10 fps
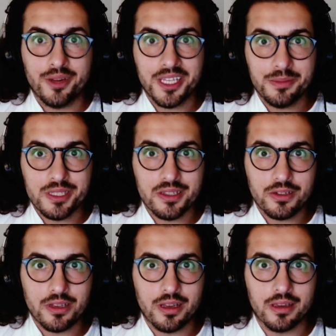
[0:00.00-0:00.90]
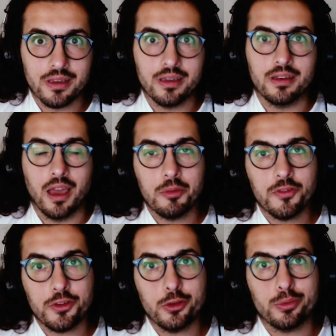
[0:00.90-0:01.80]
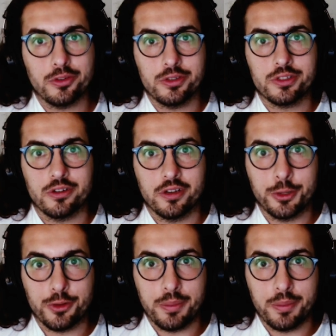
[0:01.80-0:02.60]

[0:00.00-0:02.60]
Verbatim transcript: My name is Nikolai, and I'm a video producer here at